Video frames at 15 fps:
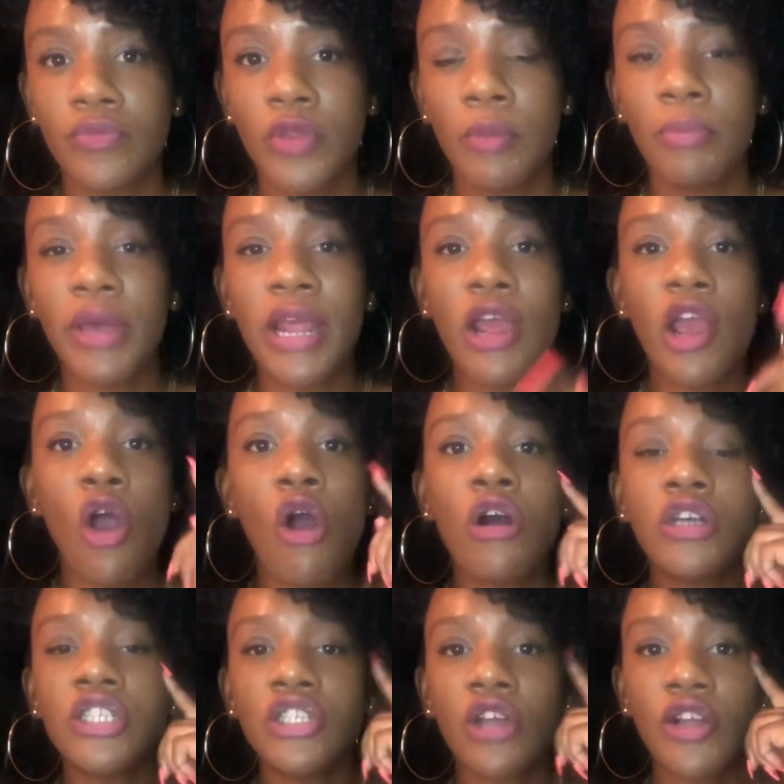But it
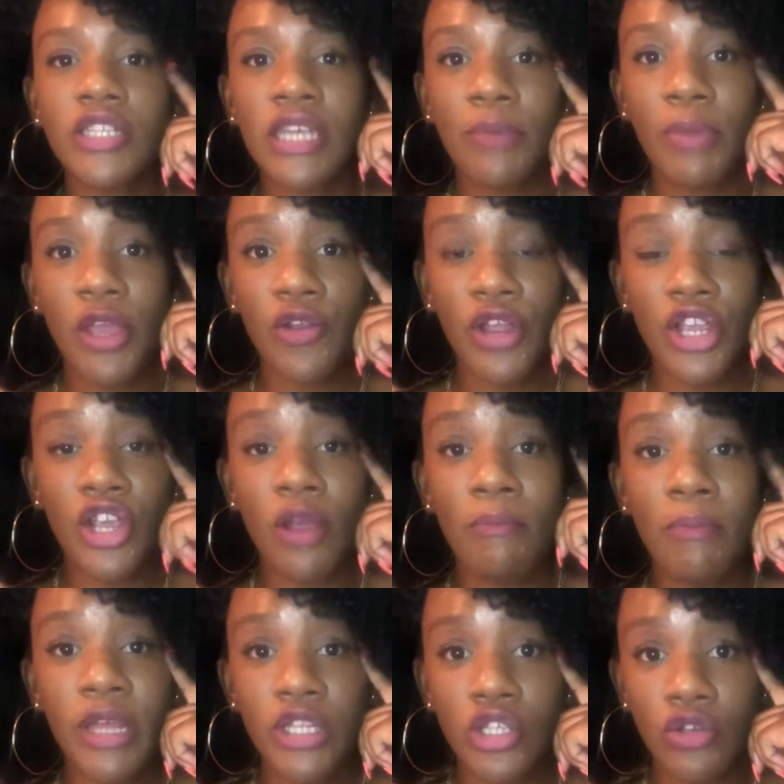all starts up here in your
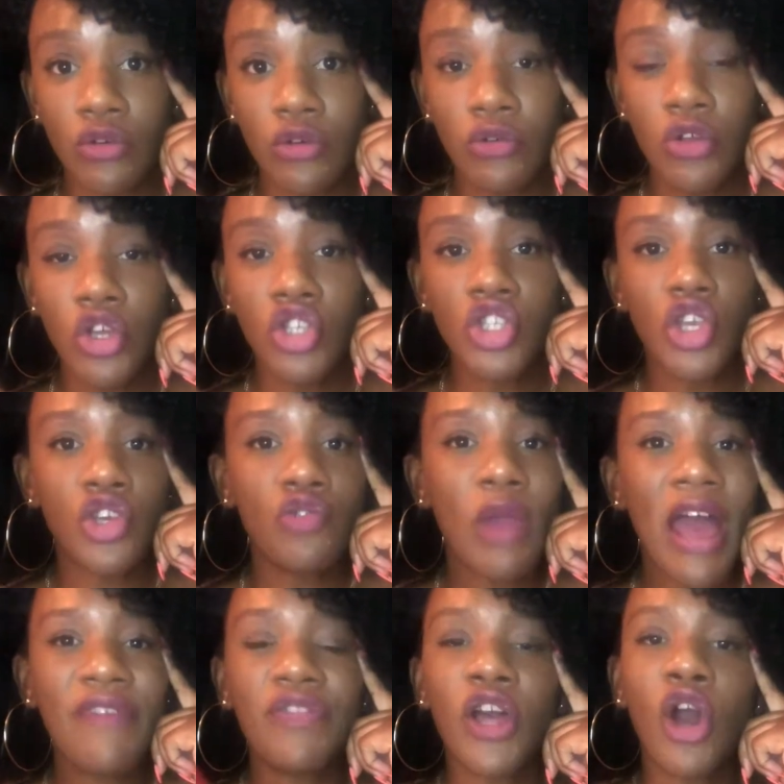mental. So you
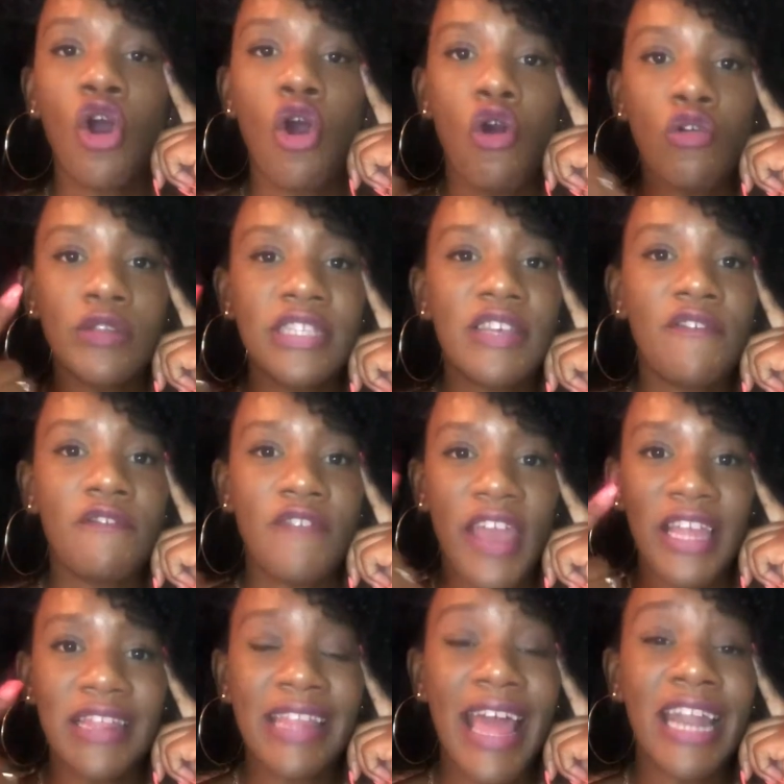have to
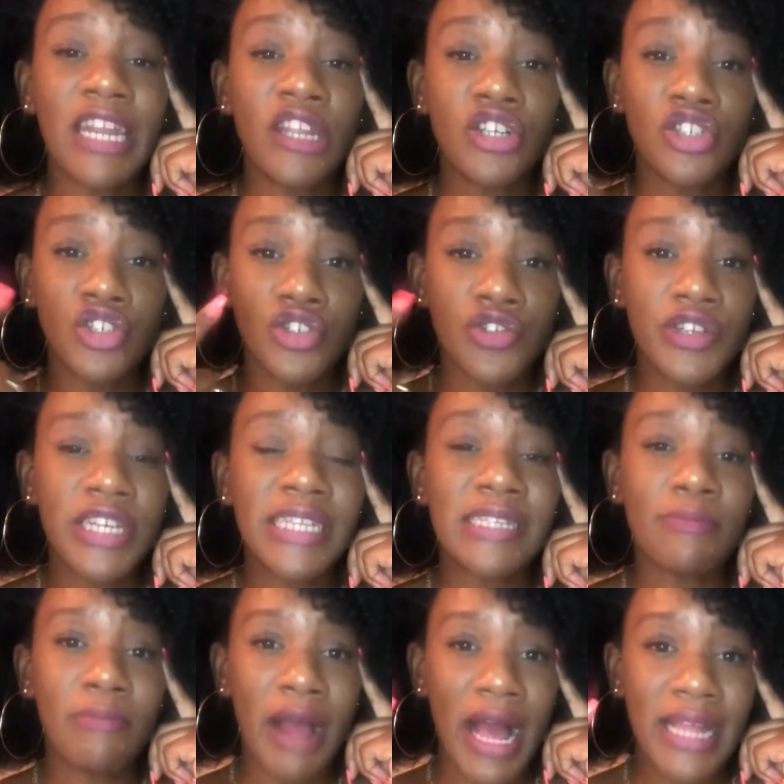cultivate that luxurious
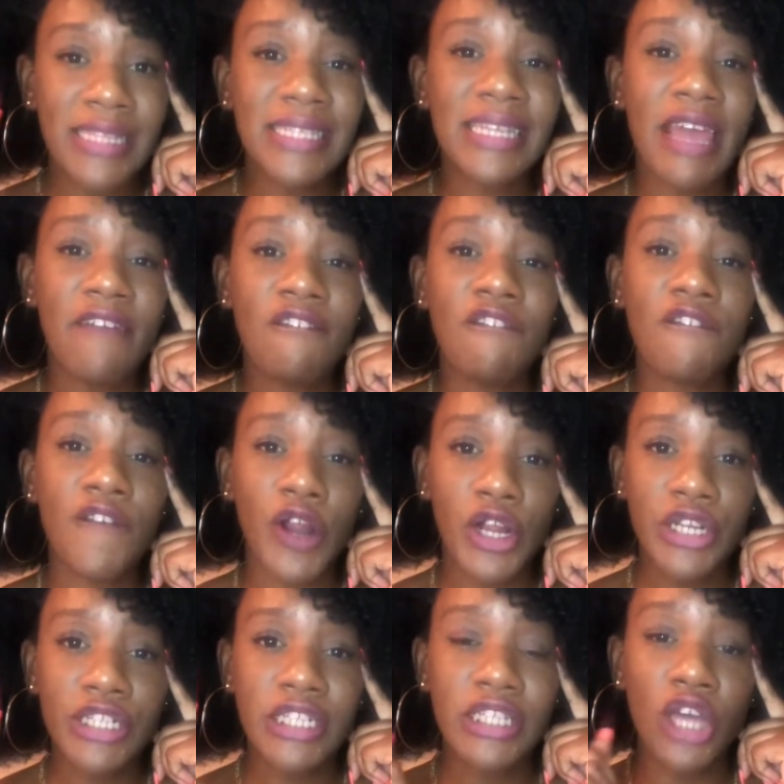mindset
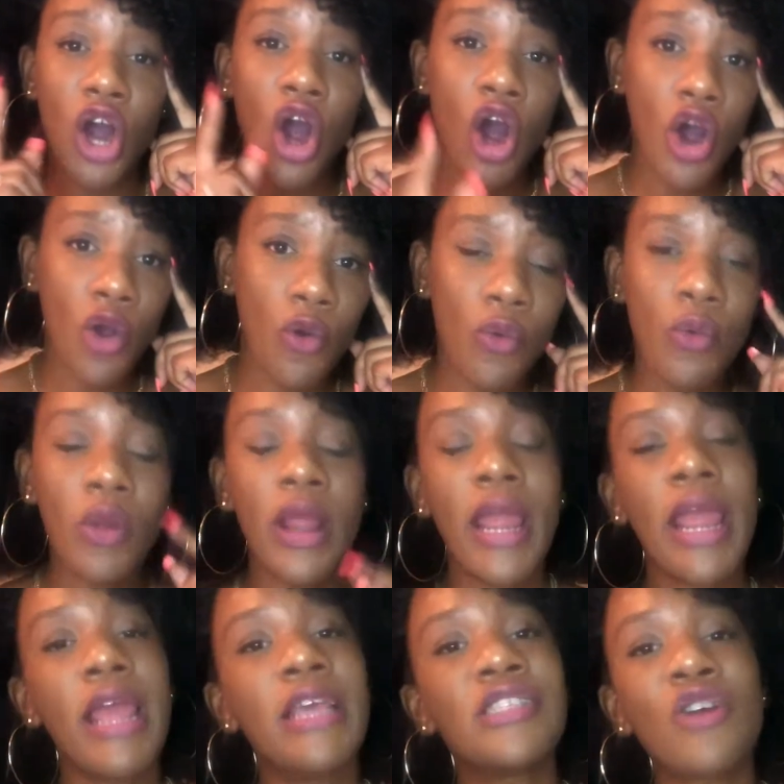first. The O
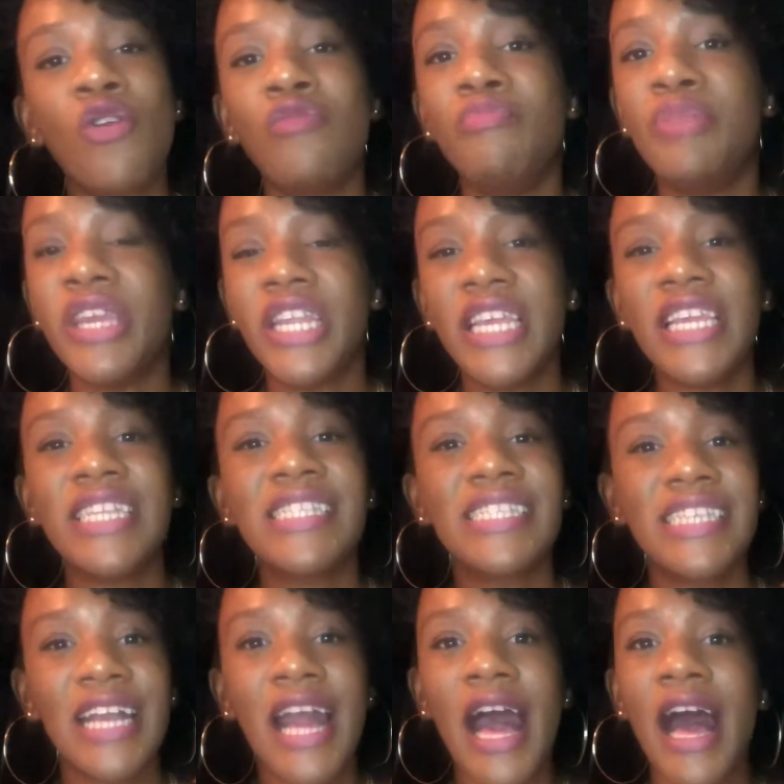is obedience
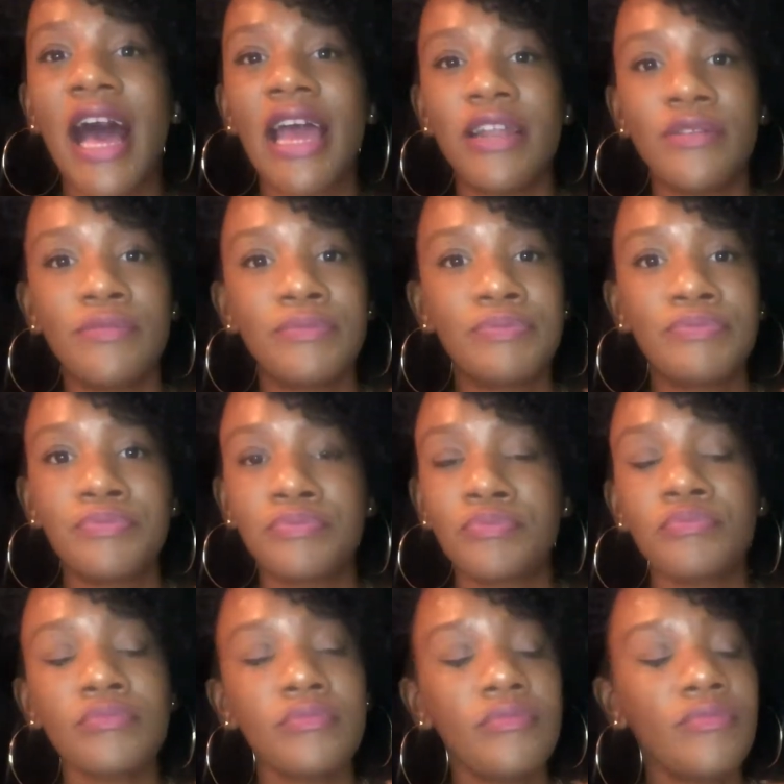to God.
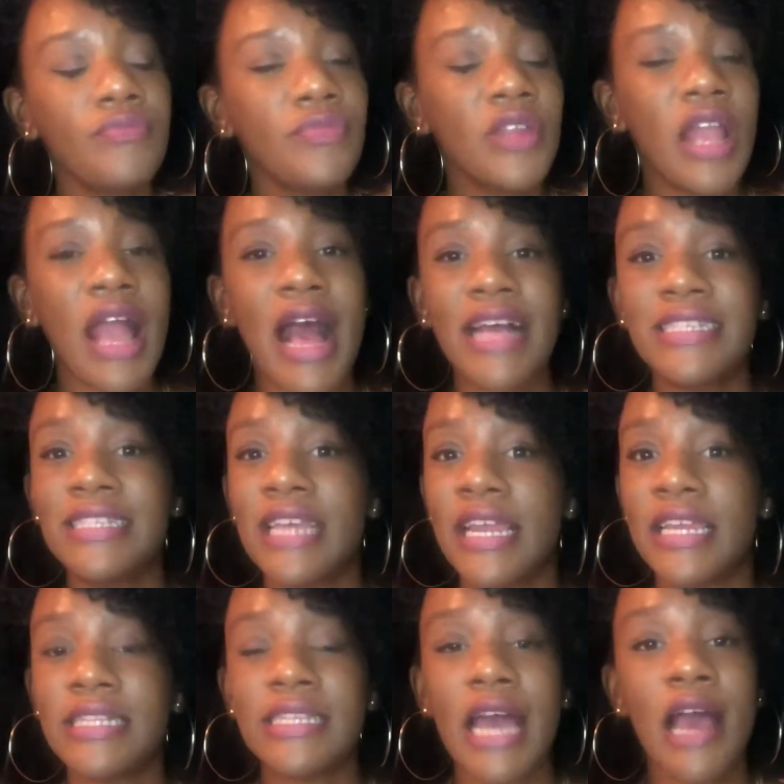I
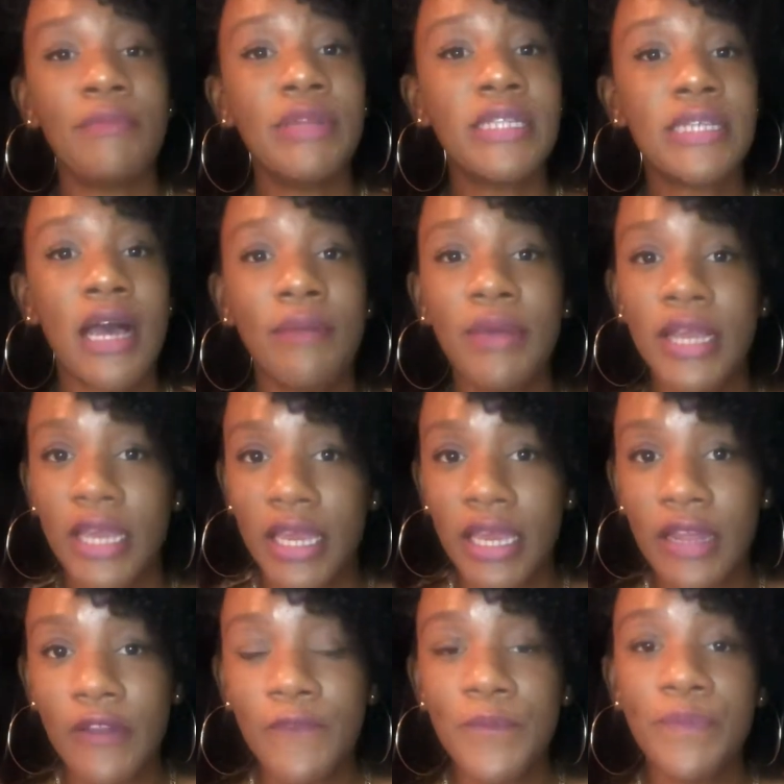say it time and time
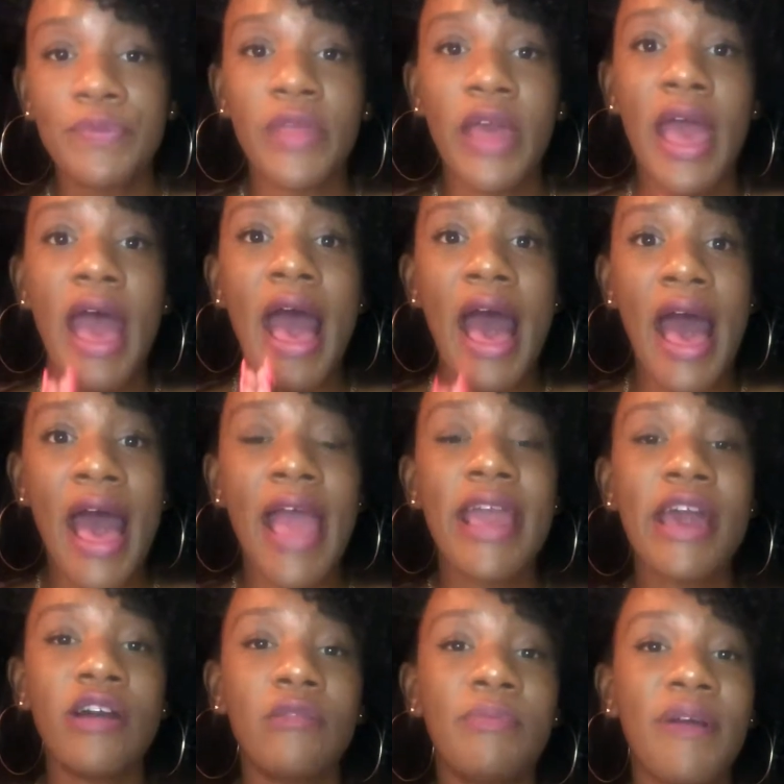again that I
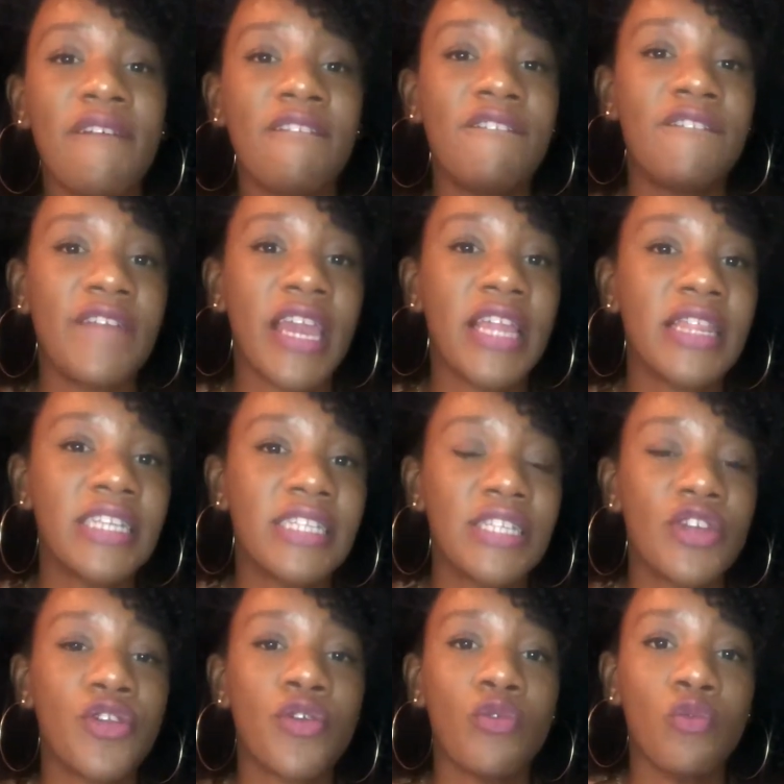help
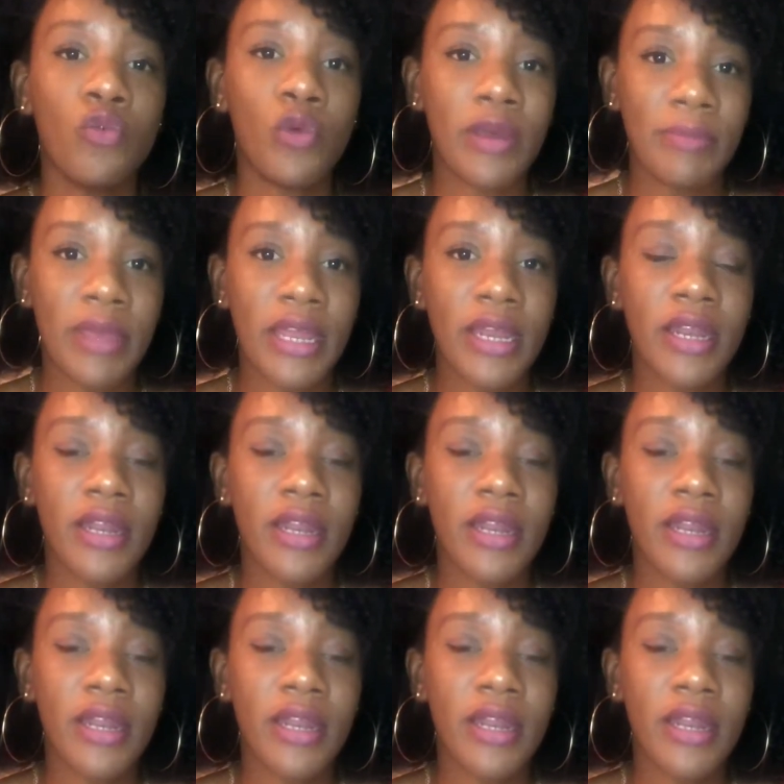faith-centered women.